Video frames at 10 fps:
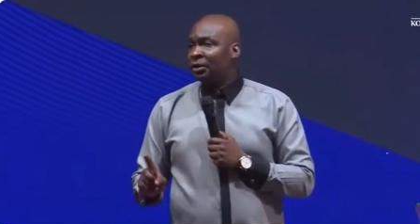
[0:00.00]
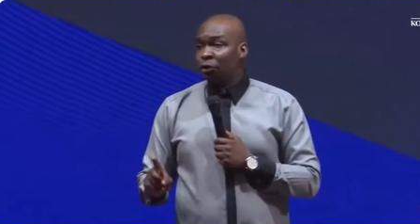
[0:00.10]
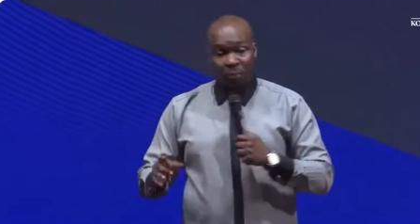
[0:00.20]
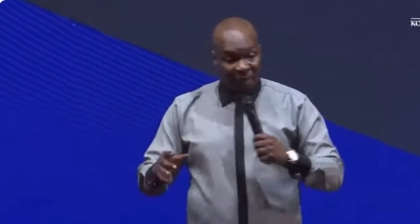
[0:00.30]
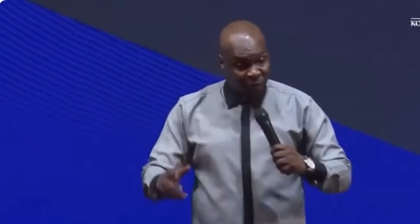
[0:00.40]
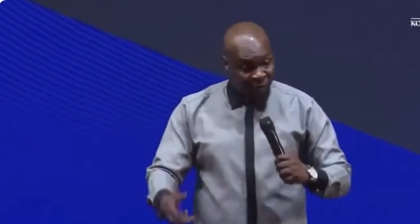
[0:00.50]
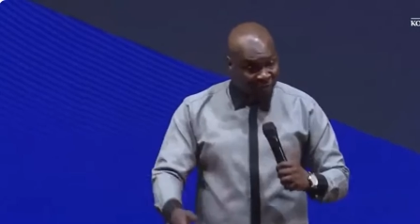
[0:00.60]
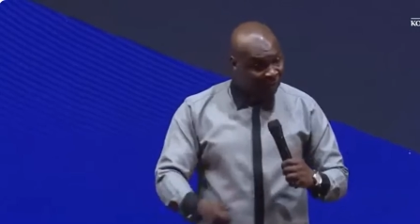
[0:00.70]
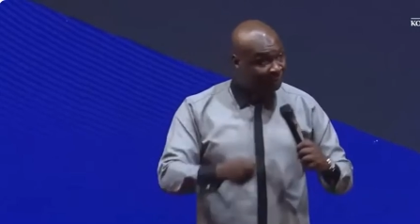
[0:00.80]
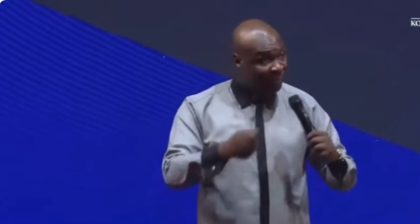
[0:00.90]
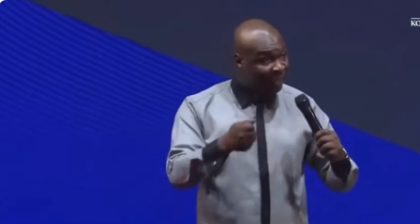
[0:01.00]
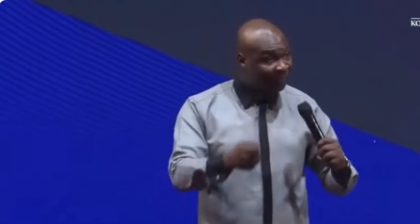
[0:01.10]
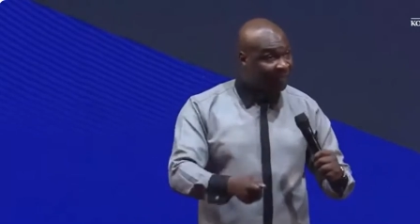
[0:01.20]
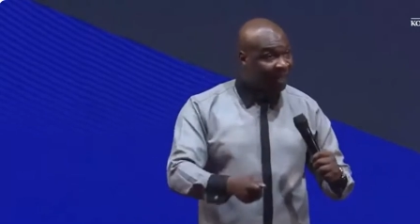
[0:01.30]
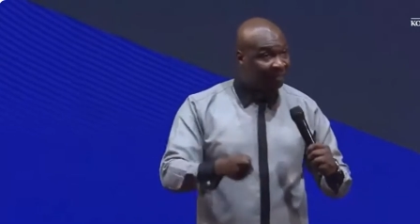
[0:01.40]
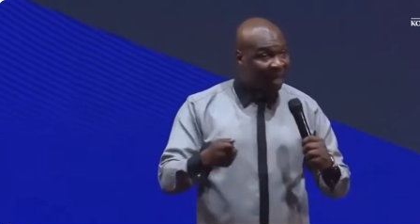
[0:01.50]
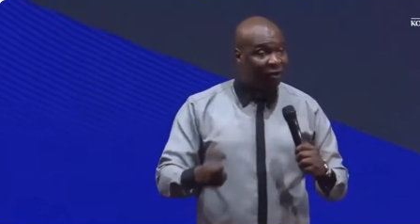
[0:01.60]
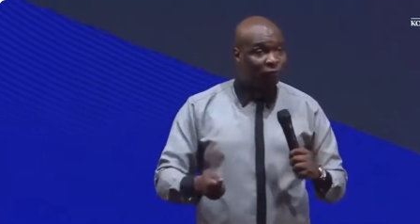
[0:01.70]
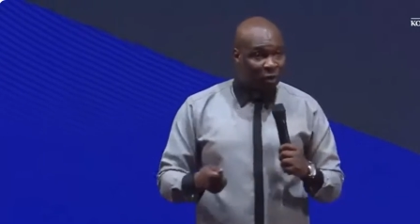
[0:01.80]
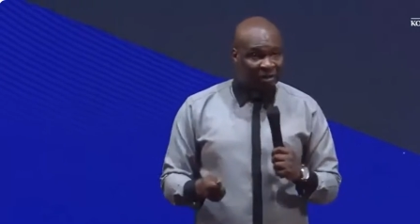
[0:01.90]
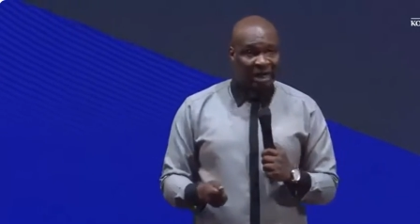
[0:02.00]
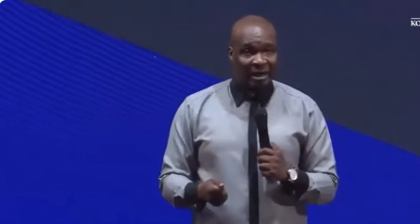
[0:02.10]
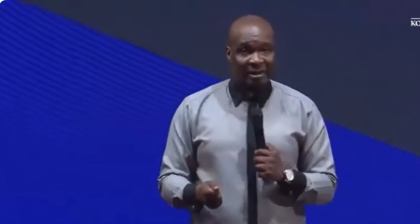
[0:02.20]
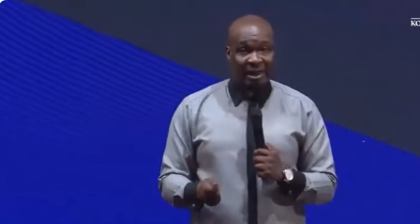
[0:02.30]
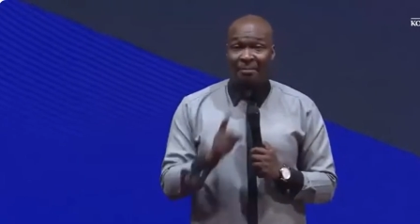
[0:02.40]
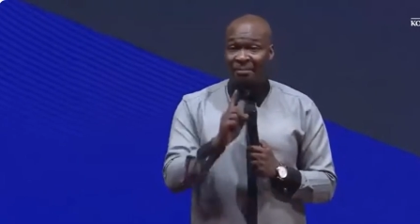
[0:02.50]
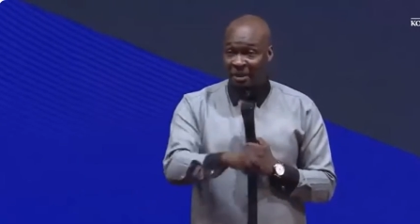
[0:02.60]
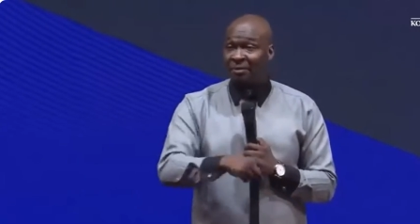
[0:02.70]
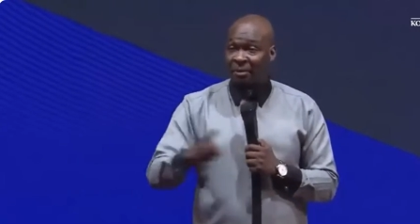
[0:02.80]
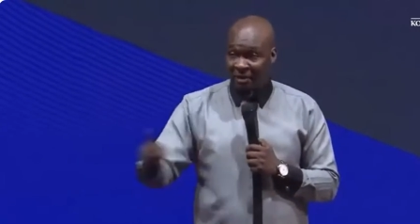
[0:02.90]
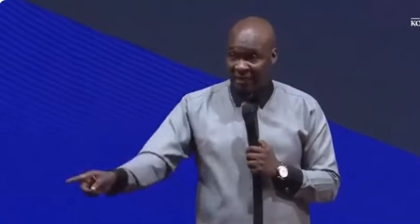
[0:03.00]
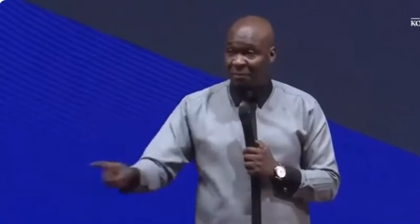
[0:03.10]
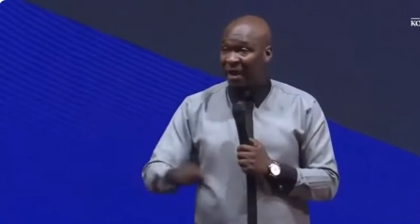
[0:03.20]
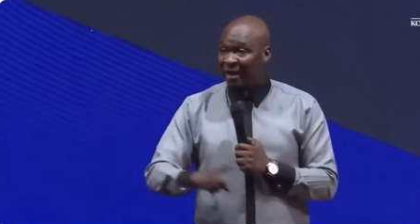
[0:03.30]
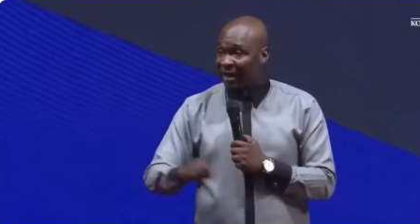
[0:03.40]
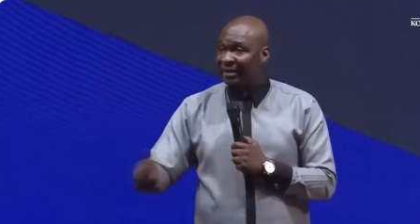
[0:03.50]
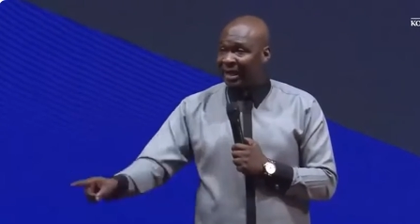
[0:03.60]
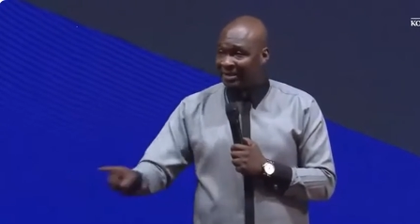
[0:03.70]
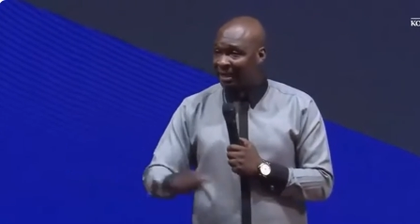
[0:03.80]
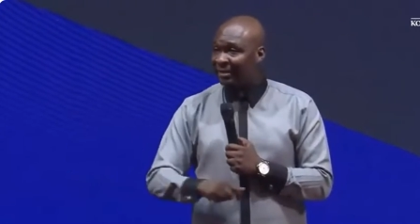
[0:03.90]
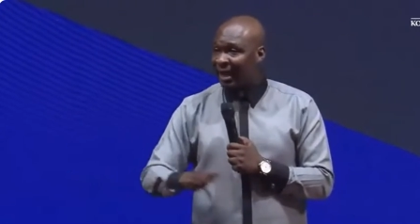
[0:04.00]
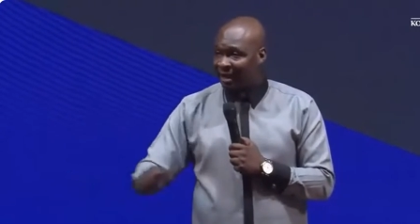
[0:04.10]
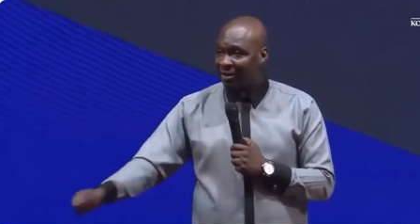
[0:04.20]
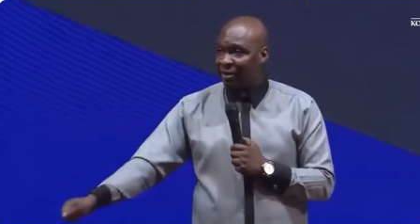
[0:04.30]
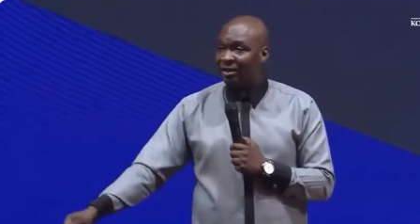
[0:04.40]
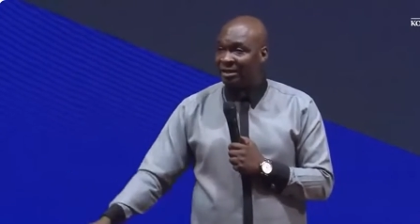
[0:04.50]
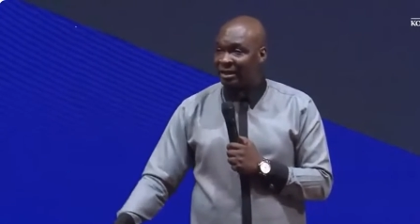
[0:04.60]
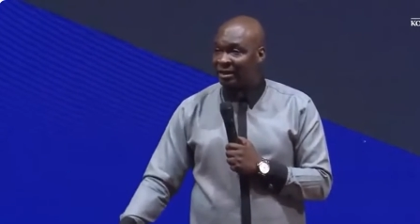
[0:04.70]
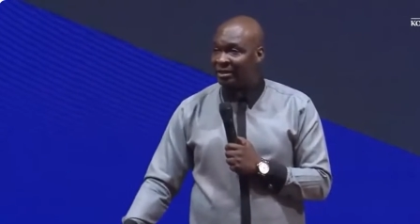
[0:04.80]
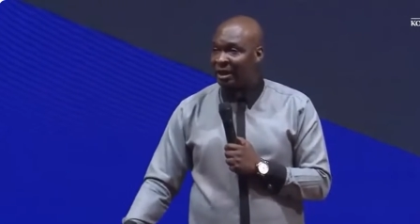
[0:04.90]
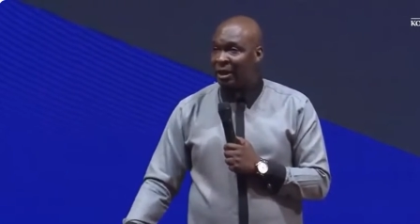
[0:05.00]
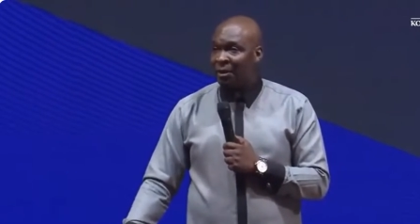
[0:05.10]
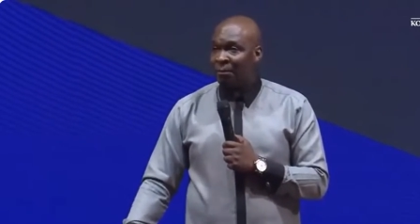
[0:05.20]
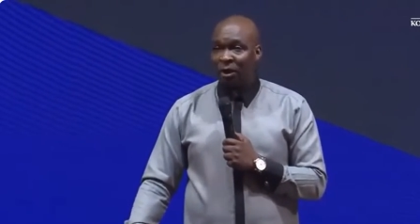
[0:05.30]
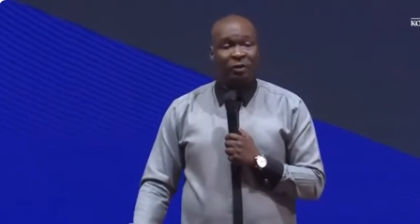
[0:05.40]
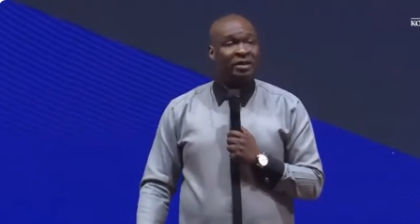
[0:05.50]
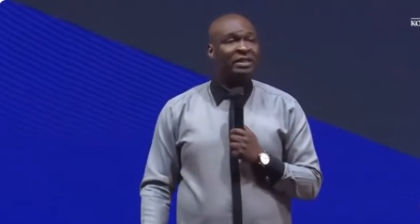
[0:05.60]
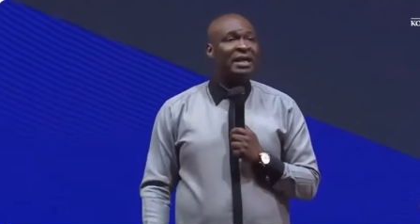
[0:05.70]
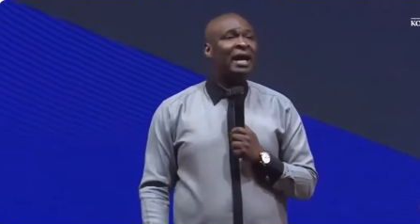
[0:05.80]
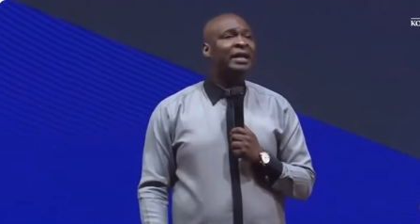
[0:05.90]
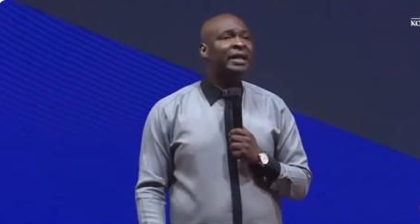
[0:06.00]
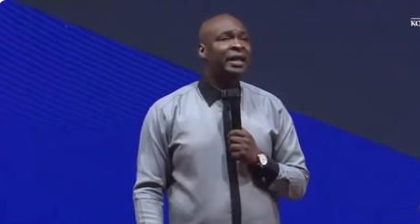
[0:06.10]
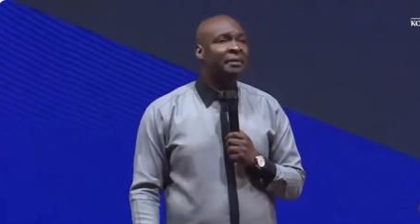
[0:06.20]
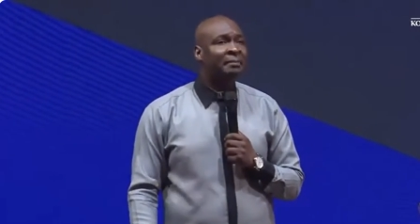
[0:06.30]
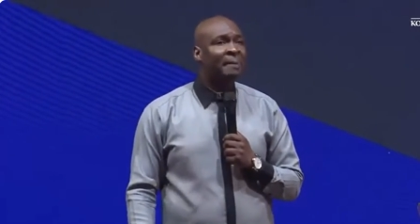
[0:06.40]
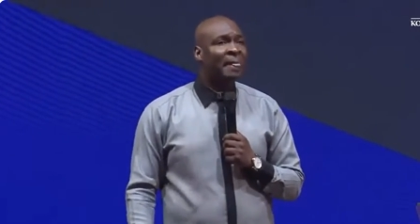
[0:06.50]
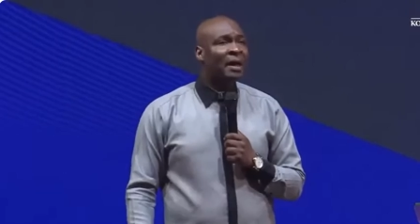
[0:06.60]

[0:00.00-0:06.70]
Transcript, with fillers: You mean you didn't bring even a bag of water? Now I'm respect elders and carry all these things. But with it, add a name.